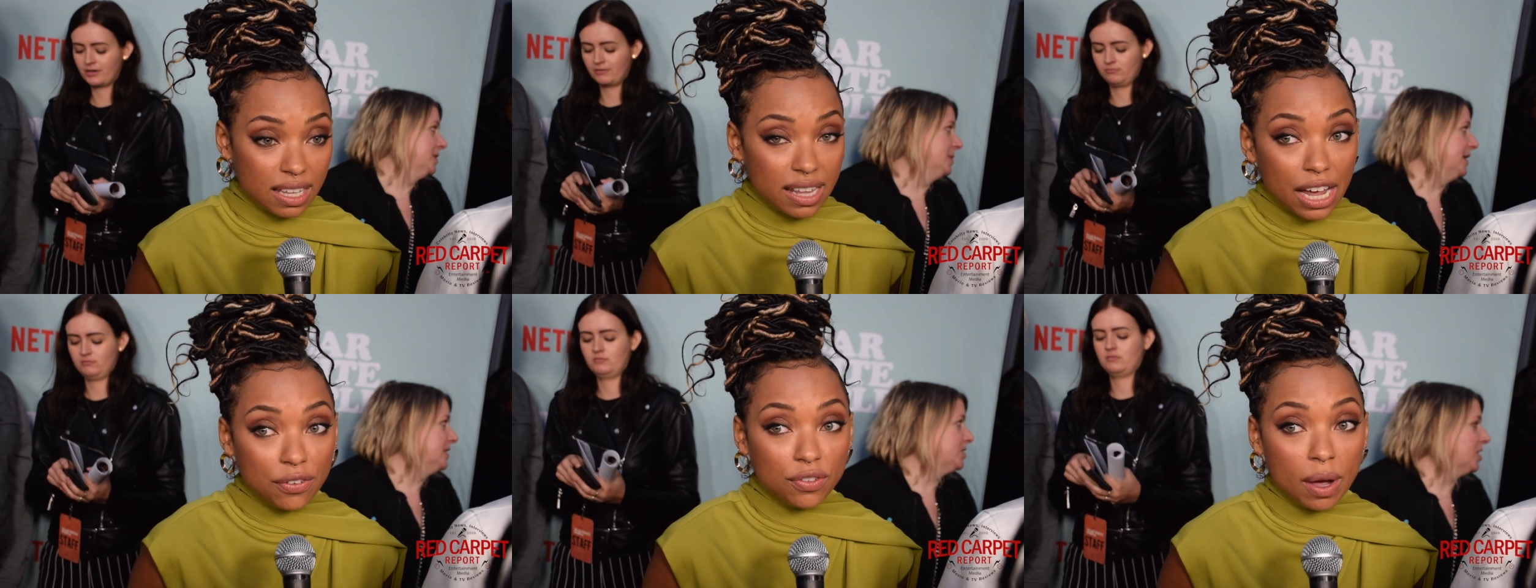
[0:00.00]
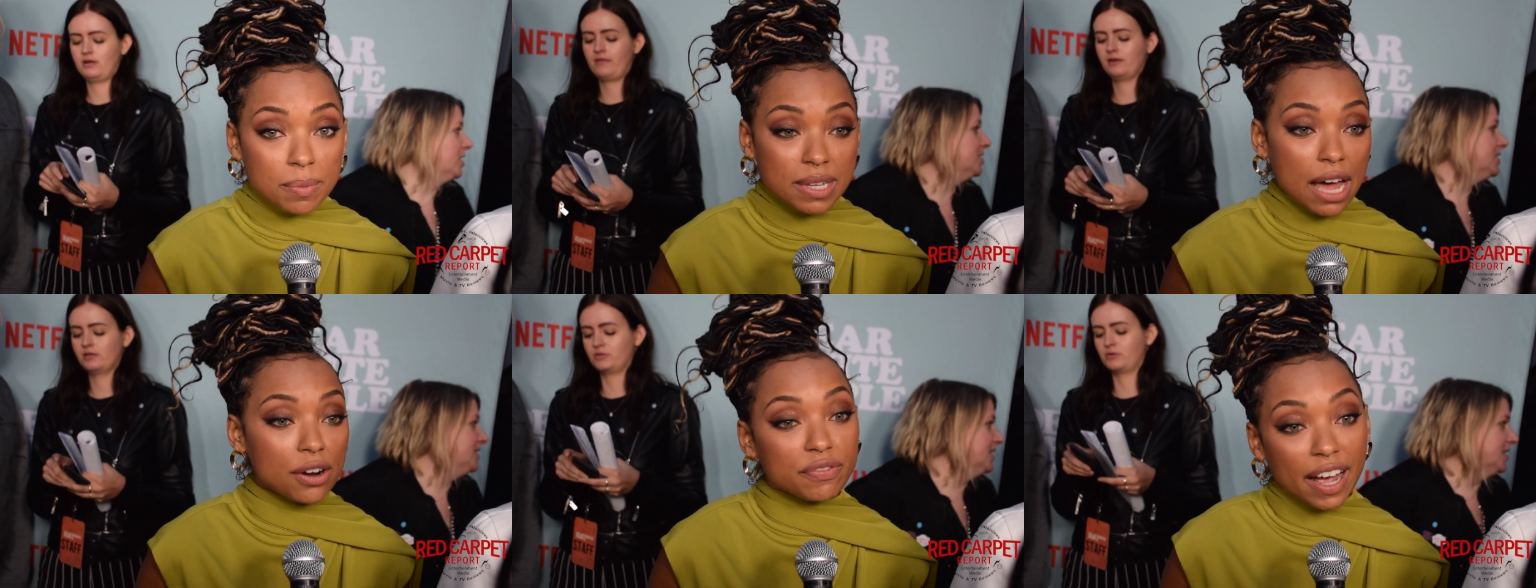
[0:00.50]
Speaker 1: Like life
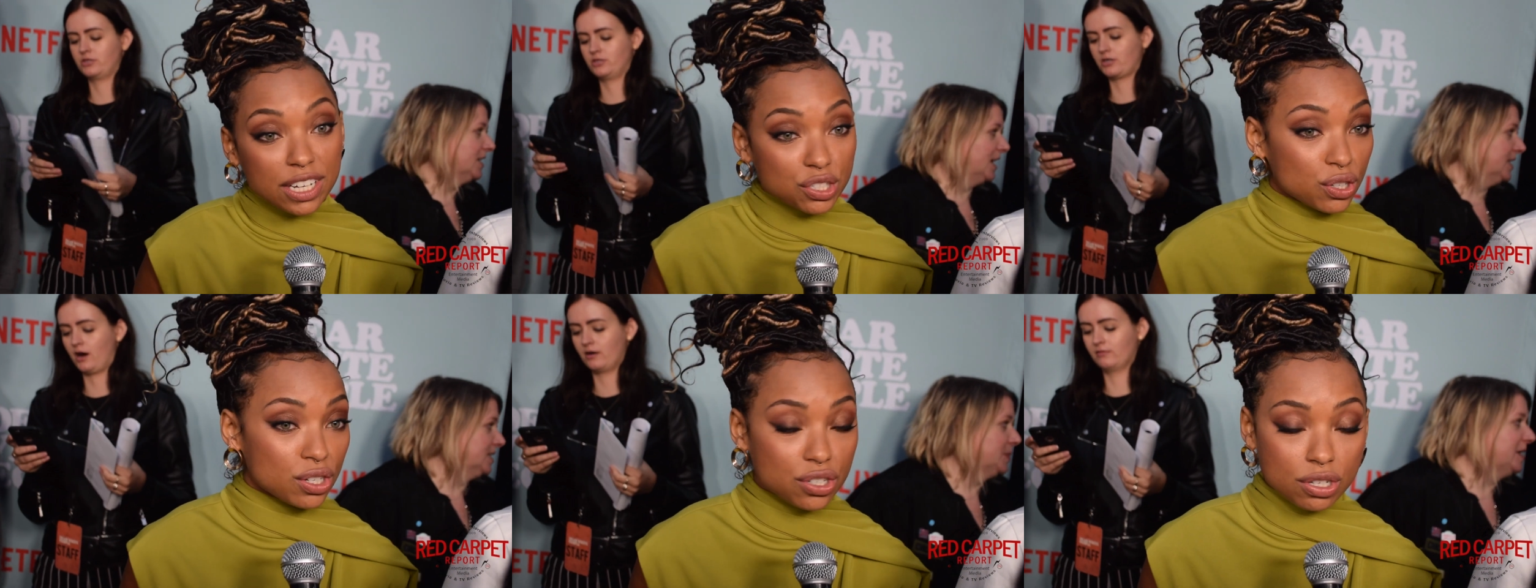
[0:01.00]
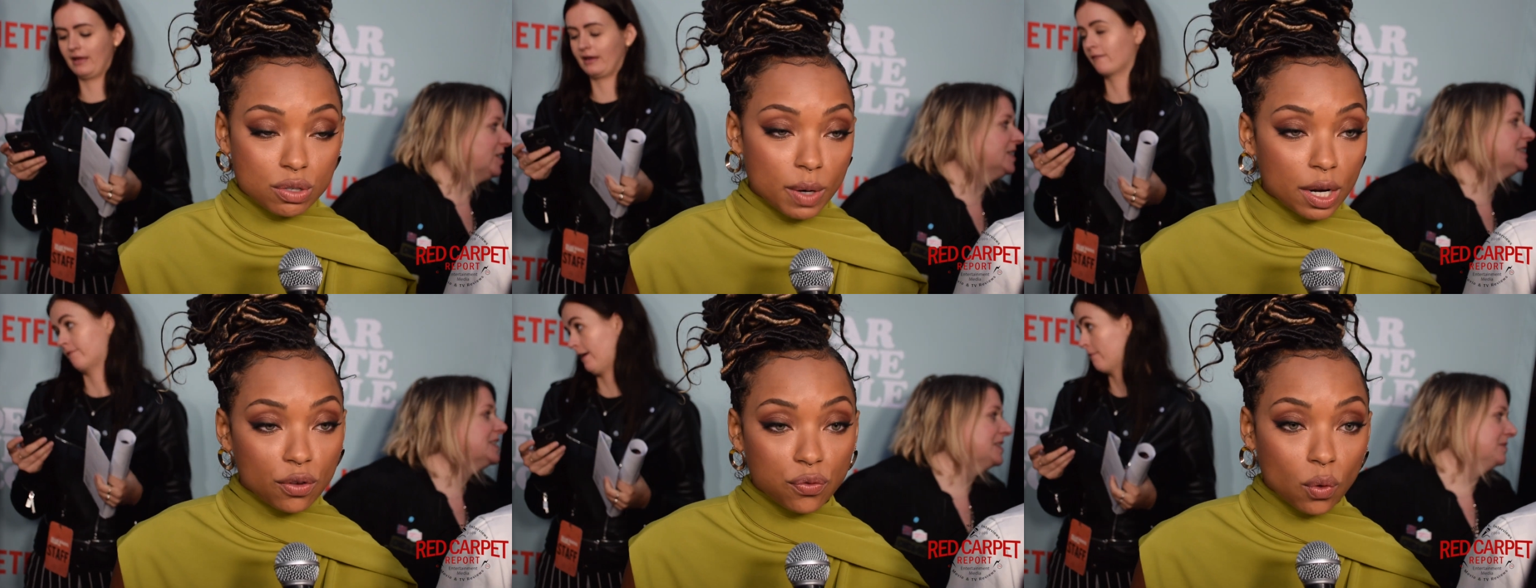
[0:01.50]
comes at her faster than she's
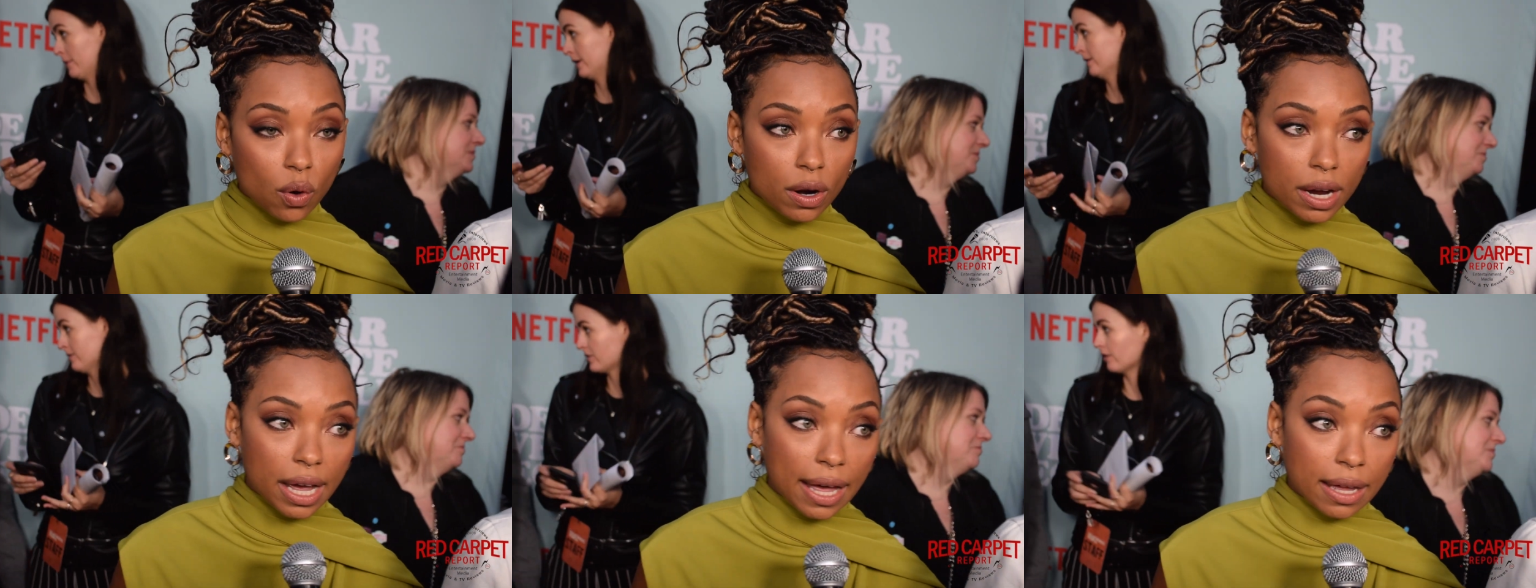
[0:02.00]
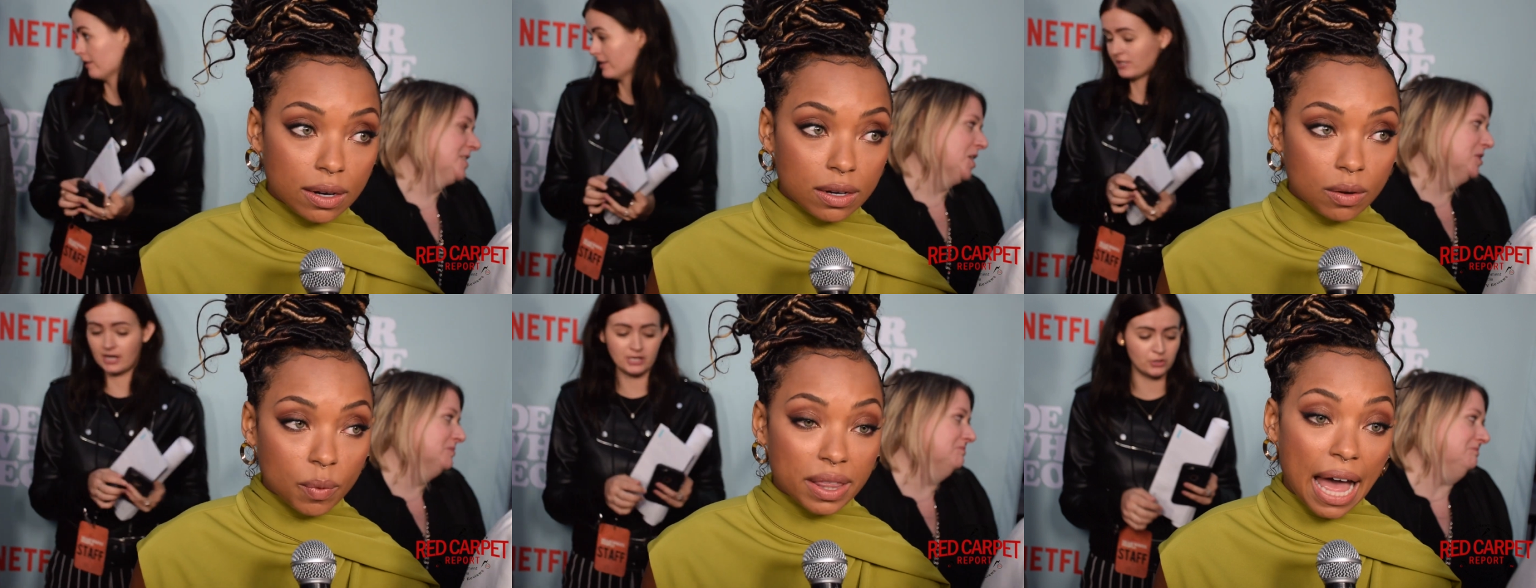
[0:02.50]
ready for,
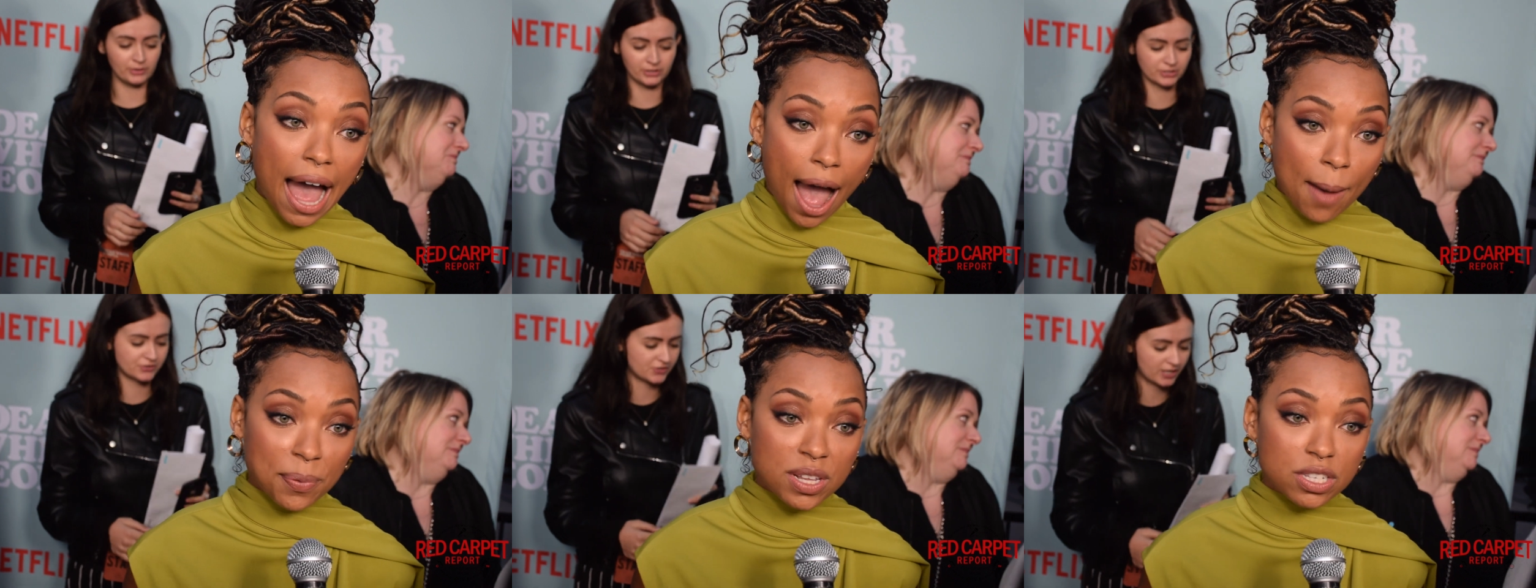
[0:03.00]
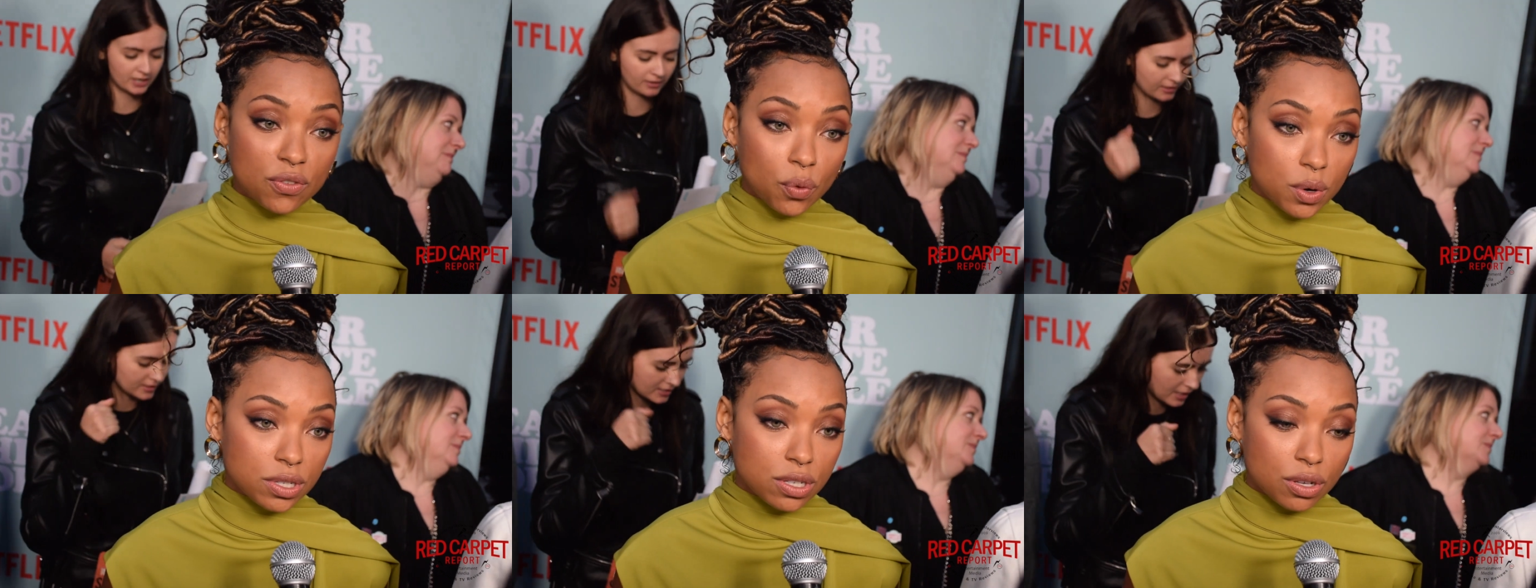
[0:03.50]
and when that happens, it
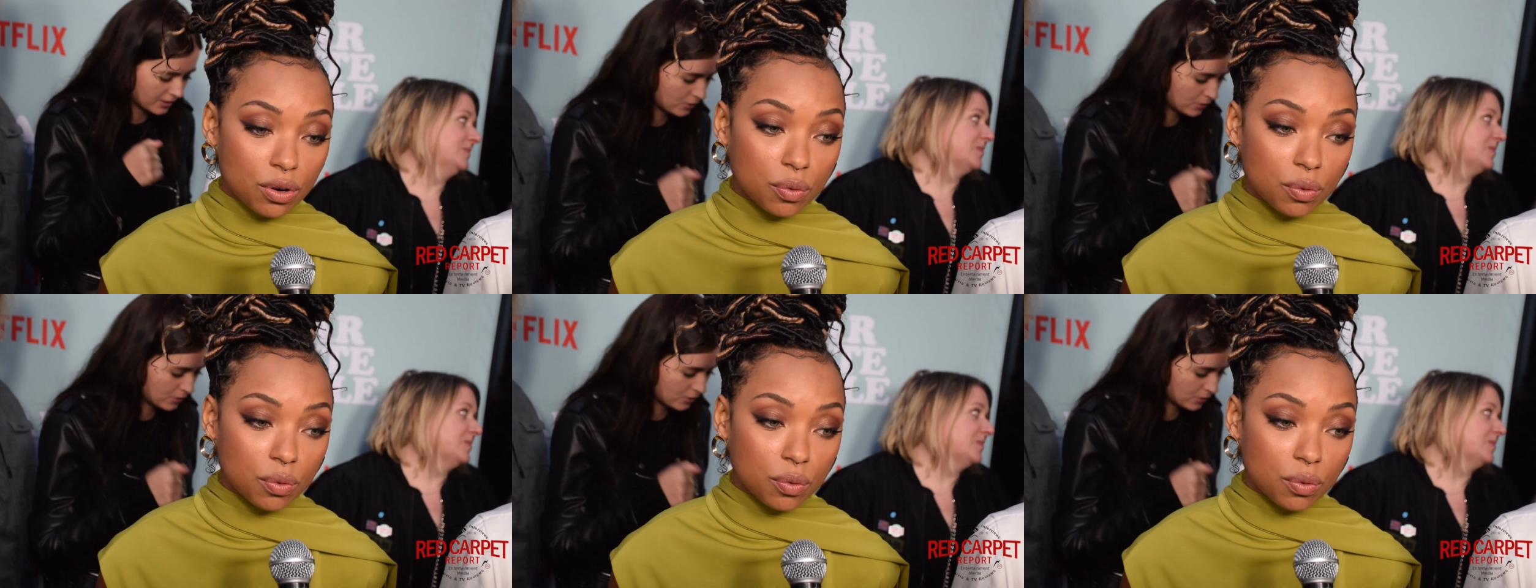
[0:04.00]
forces you